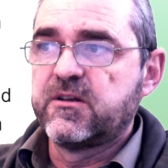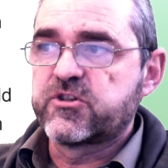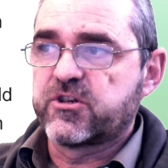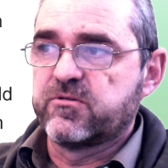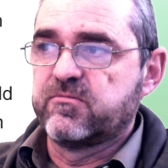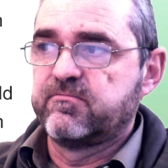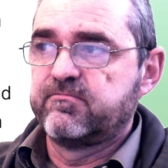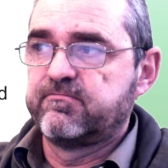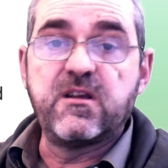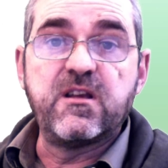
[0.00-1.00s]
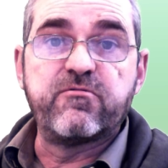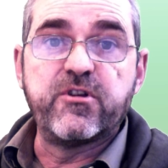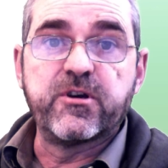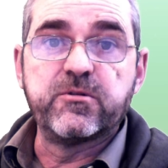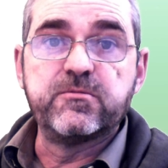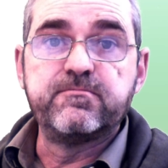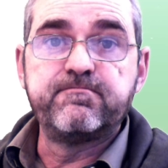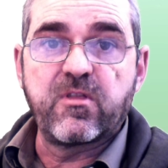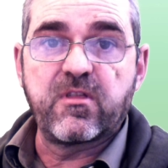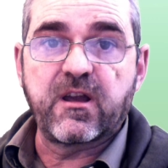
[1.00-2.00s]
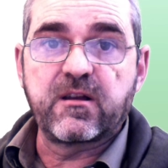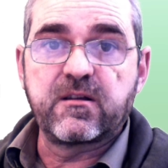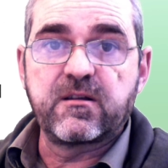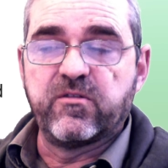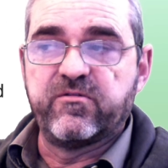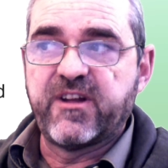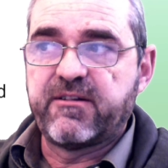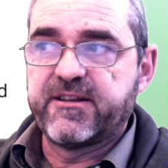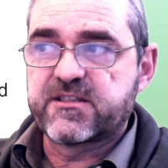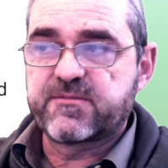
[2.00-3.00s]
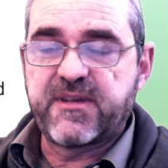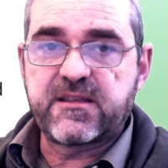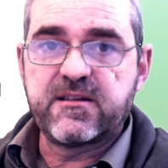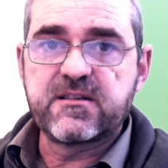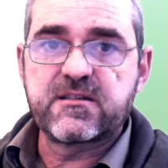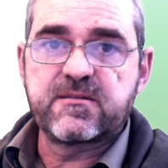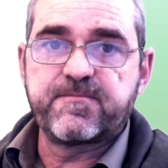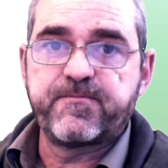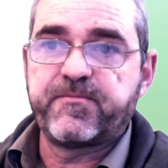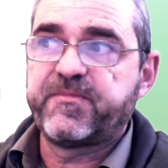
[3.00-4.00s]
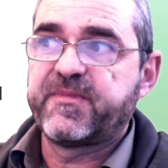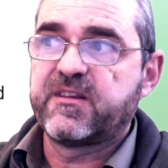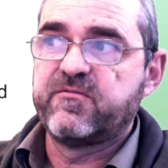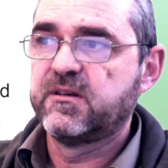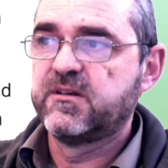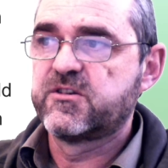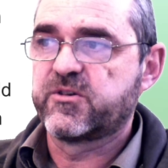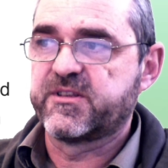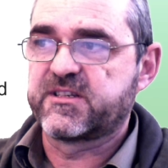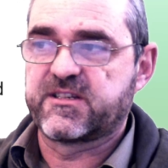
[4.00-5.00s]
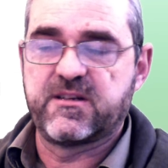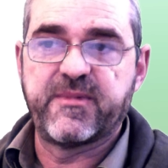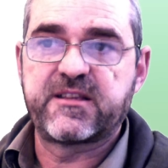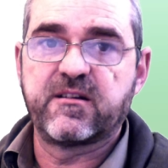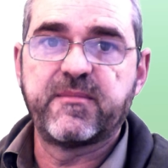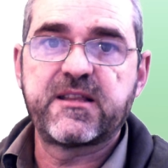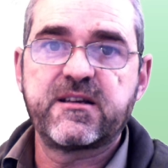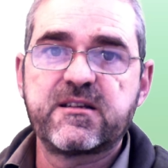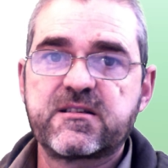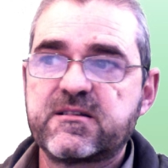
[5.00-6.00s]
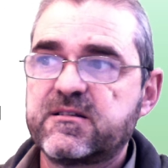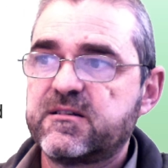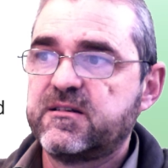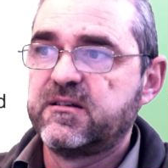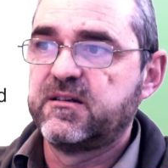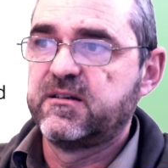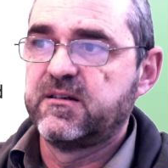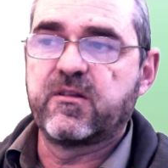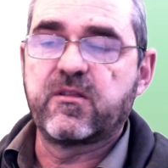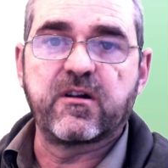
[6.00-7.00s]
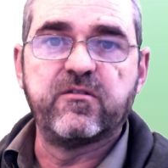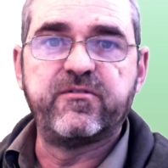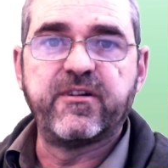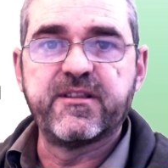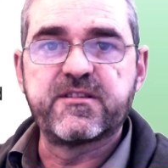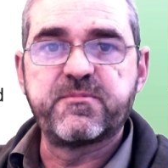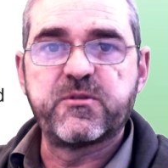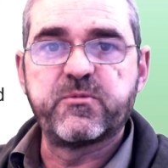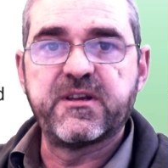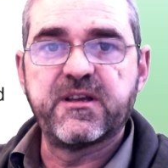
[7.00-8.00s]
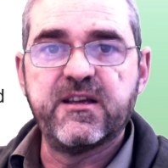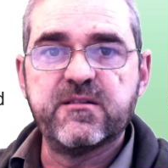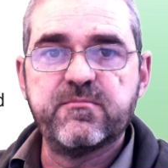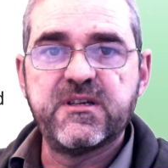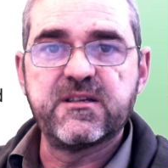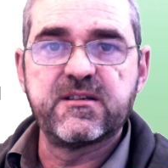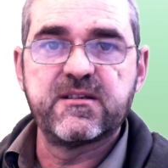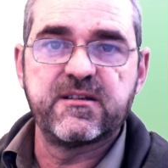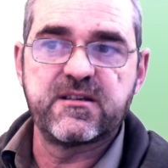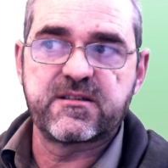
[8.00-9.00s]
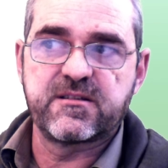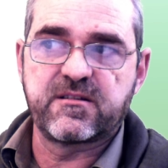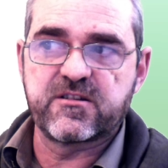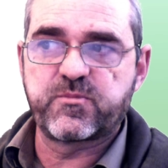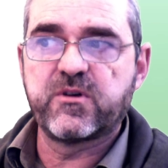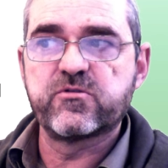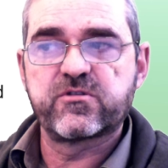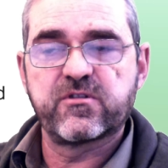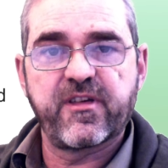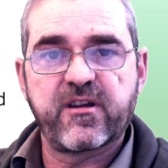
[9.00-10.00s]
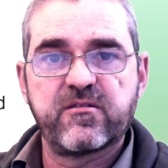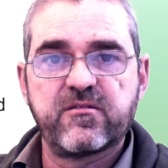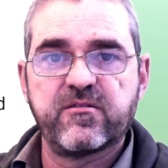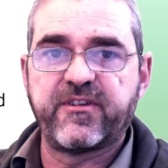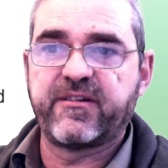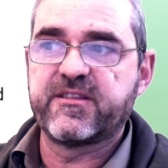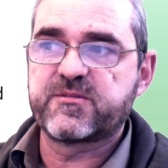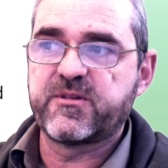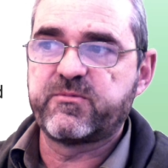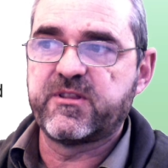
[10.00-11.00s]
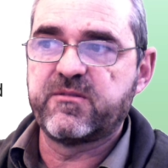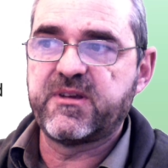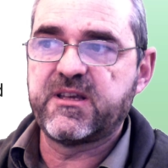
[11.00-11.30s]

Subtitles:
So if we know the covariance matrix, so it's a symmetric matrix, the covariance between A and B is the transpose of the covariance between